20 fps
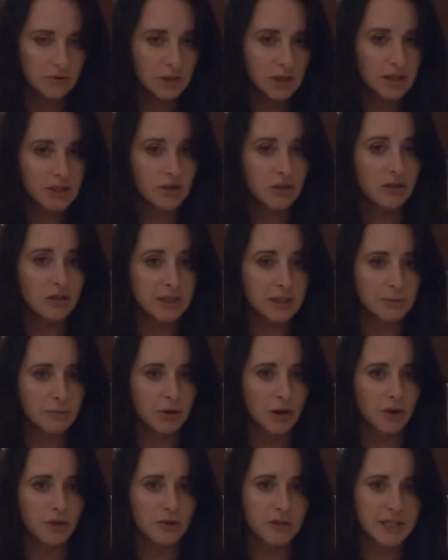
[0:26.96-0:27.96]
So I've got some
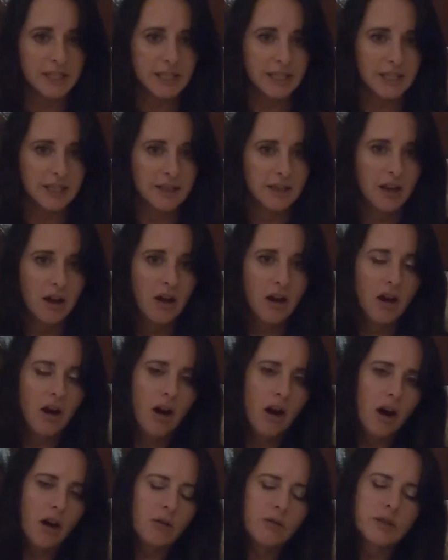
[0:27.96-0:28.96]
notes here.
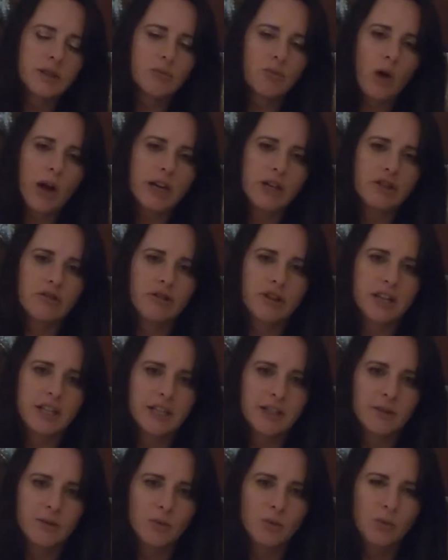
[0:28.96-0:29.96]
I was
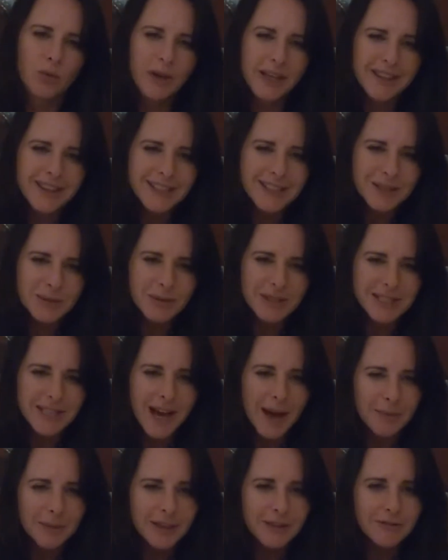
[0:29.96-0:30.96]
wondering where this was
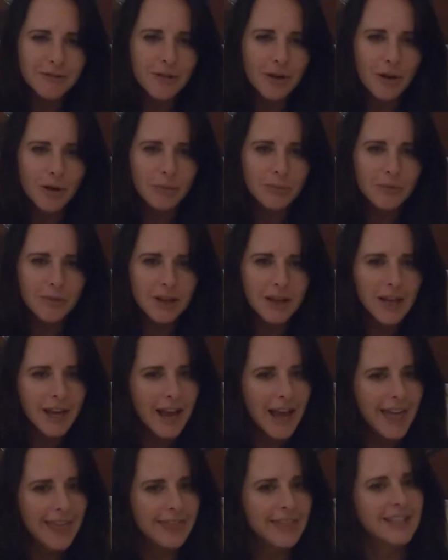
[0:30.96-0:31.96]
coming from,
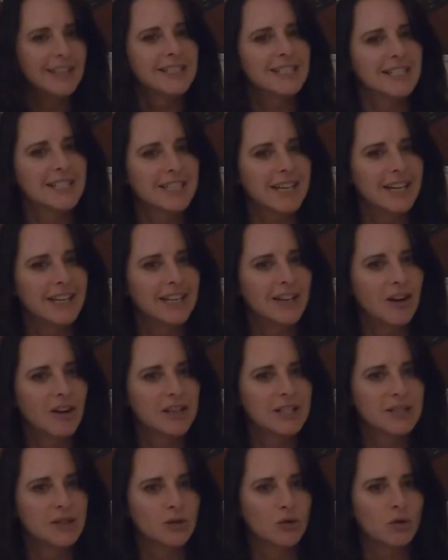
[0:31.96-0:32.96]
and then today I
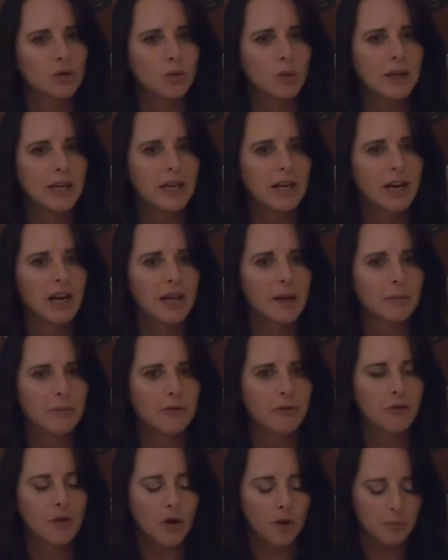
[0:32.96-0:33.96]
saw a wee clip
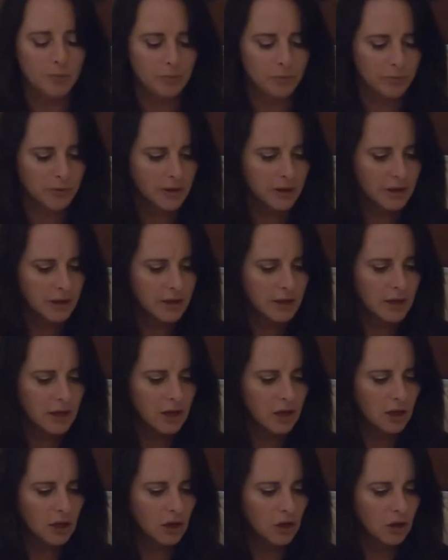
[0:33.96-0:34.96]
from
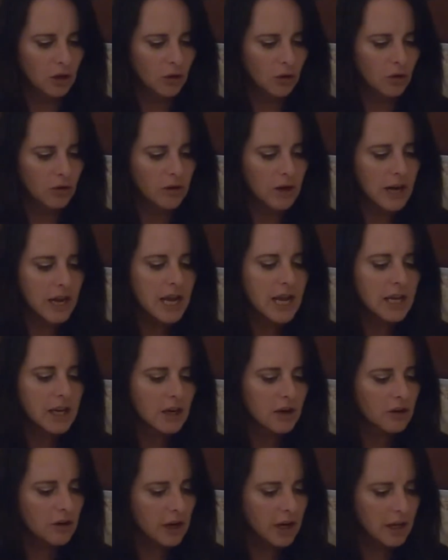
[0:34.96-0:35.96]
Laura
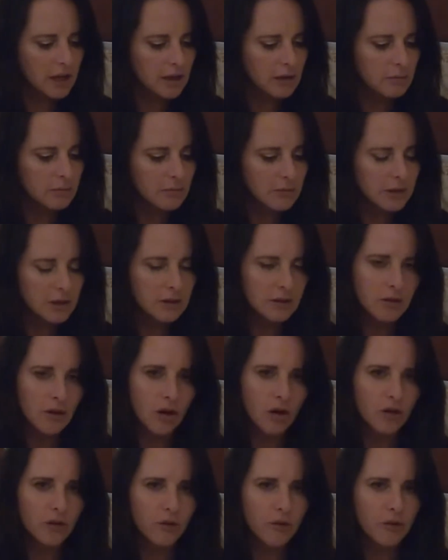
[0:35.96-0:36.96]
Ingraham
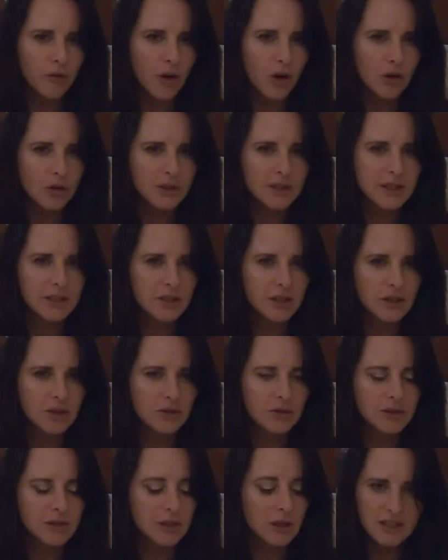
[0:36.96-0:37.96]
on Fox
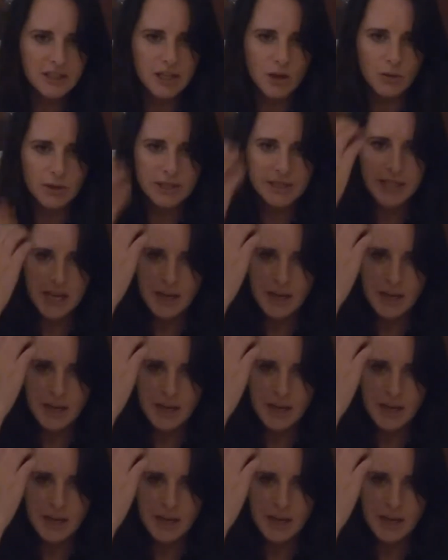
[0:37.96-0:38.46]
News. So it